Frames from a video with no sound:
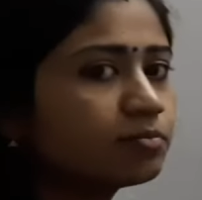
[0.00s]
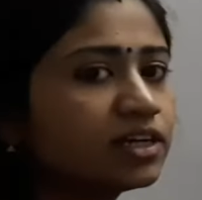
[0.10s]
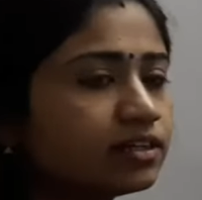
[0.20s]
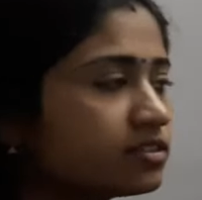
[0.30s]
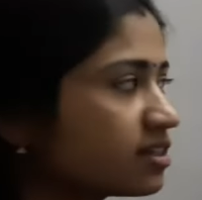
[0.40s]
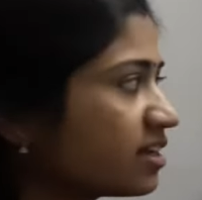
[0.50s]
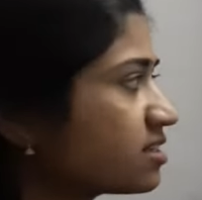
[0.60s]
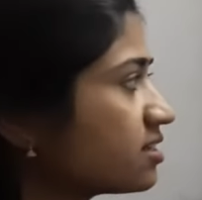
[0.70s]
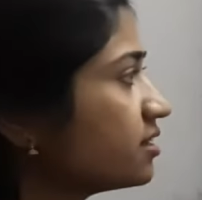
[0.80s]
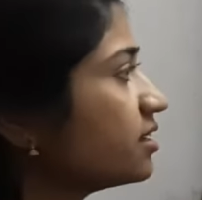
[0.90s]
bundles are
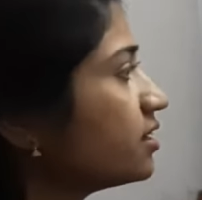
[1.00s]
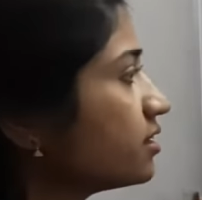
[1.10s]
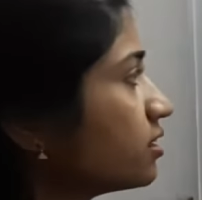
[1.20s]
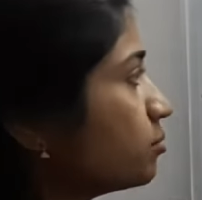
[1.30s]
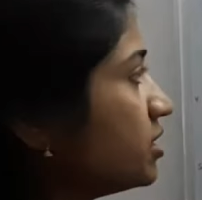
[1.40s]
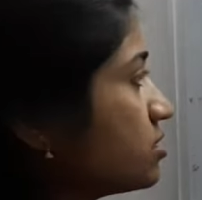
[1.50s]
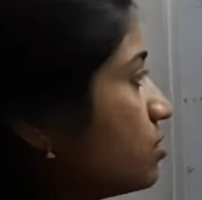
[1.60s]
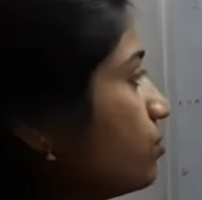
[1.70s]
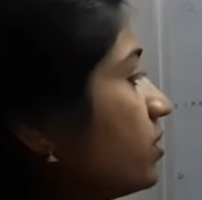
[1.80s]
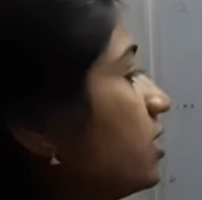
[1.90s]
extended in the
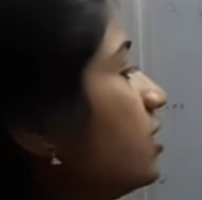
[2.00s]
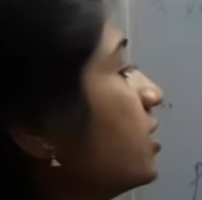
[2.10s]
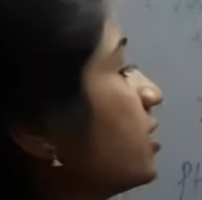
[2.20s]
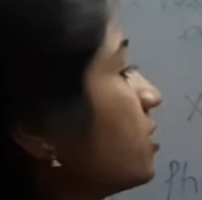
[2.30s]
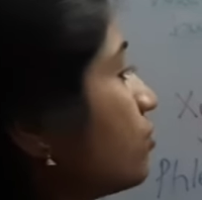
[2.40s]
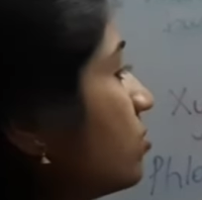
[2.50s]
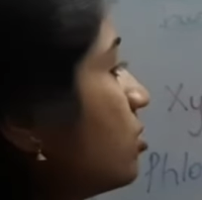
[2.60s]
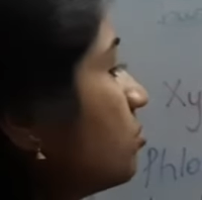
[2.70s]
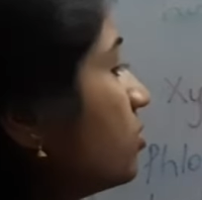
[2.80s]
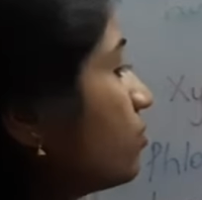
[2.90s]
mesophyll in the form
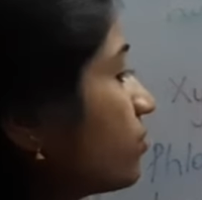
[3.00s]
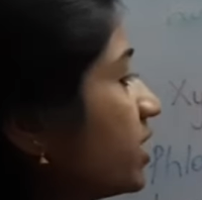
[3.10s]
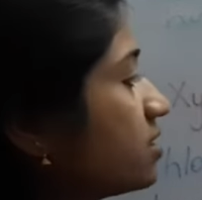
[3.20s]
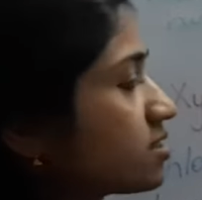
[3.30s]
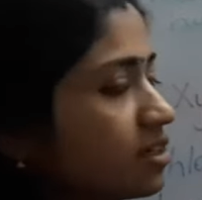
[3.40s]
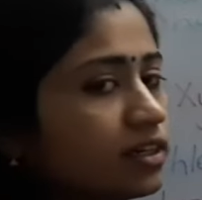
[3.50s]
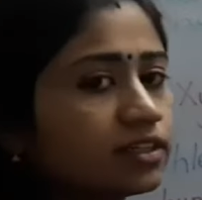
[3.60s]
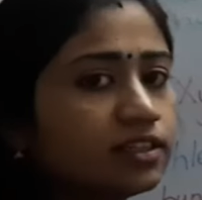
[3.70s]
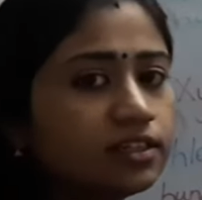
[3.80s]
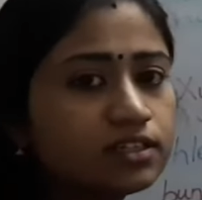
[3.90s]
of veins.
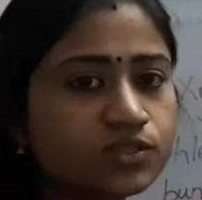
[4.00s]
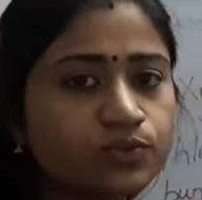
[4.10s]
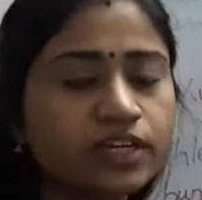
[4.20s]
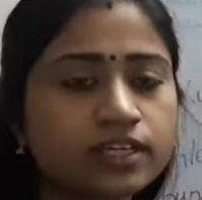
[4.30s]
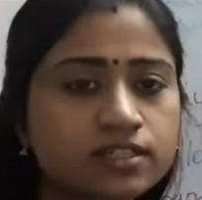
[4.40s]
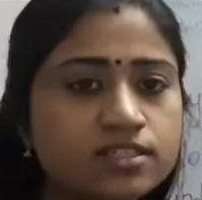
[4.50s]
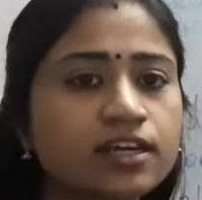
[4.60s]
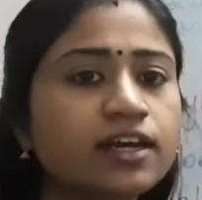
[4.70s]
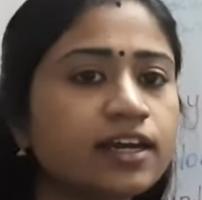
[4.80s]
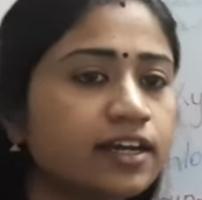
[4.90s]
These veins
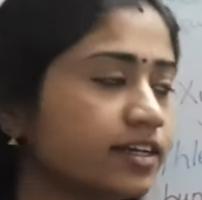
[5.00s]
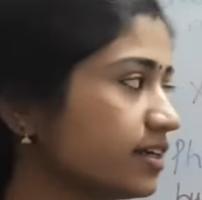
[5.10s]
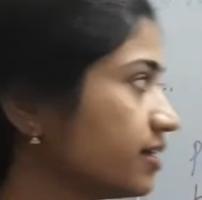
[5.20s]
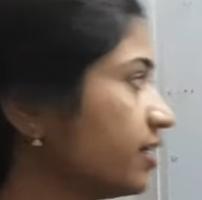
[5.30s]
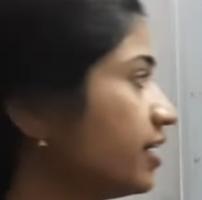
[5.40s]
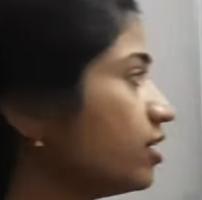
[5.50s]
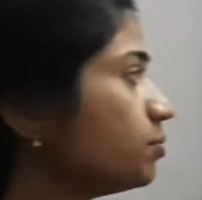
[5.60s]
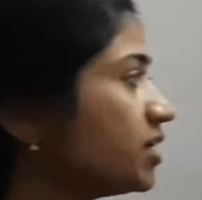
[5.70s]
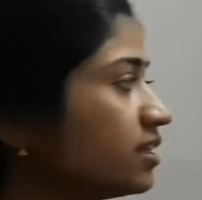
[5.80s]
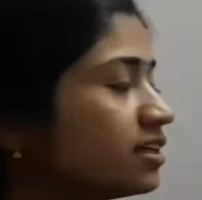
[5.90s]
help
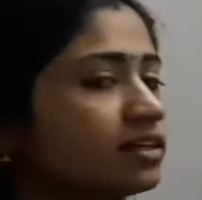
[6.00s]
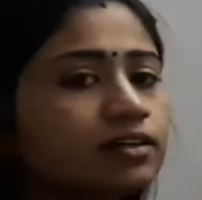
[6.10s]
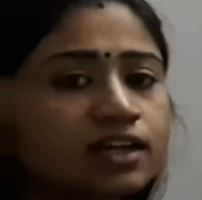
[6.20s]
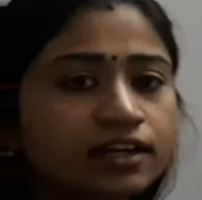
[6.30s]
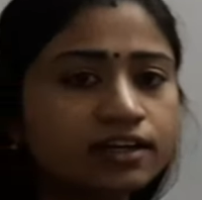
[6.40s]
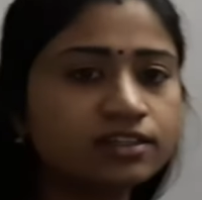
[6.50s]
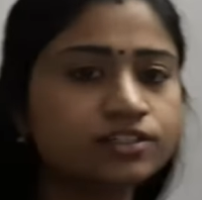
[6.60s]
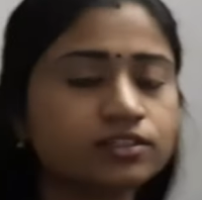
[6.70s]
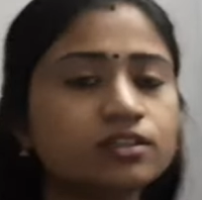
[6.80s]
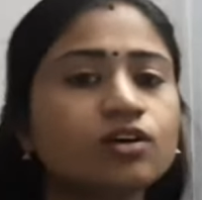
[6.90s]
in the
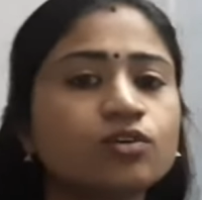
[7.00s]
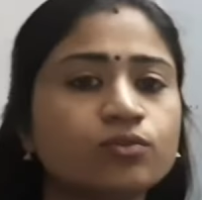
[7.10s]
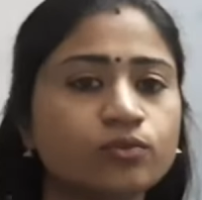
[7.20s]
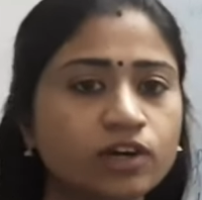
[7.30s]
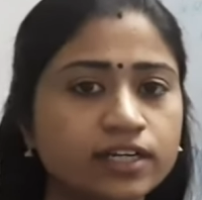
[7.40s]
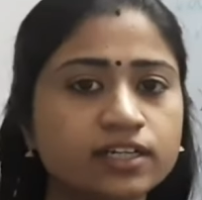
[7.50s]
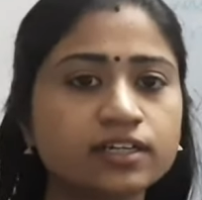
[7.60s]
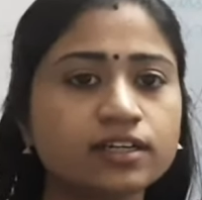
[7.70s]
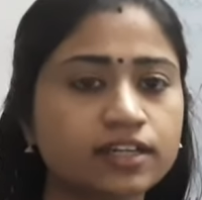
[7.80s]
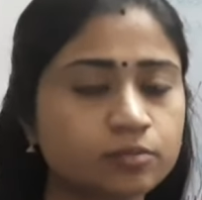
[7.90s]
conduction of water
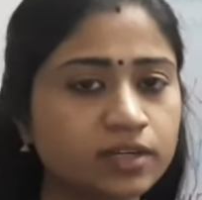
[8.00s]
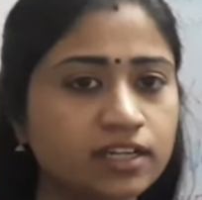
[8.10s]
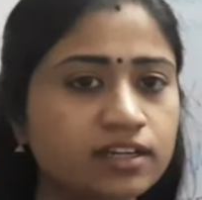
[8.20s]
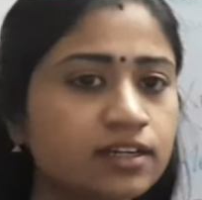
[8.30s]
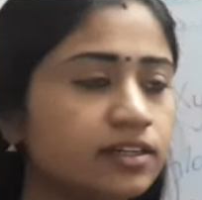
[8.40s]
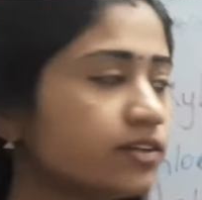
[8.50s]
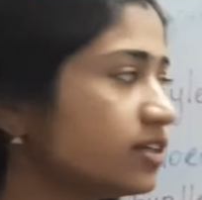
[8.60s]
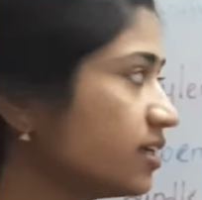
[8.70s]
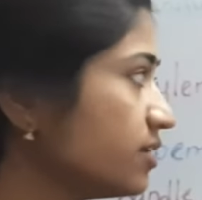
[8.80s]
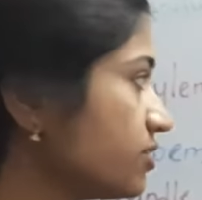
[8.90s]
and mineral
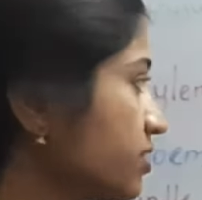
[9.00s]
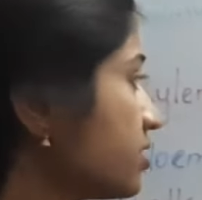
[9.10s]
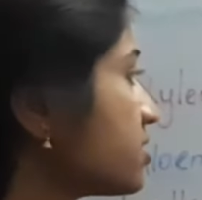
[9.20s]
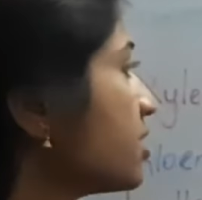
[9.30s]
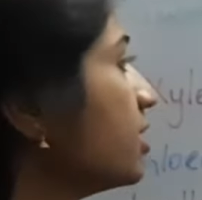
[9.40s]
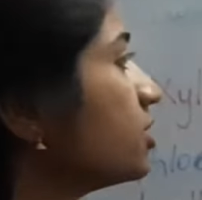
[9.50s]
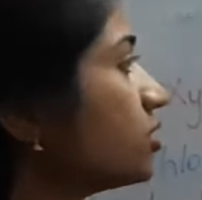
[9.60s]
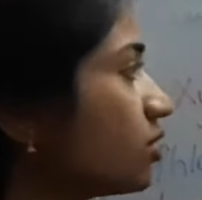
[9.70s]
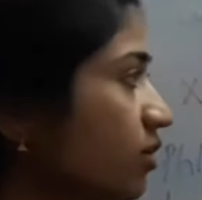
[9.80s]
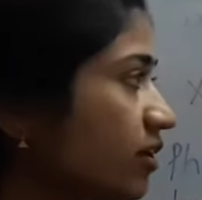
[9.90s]
nutrients
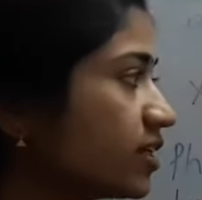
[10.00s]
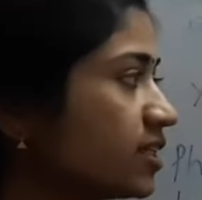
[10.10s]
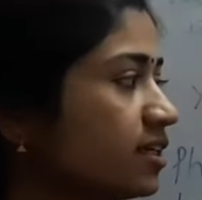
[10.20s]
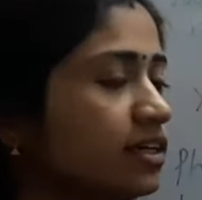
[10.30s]
throughout the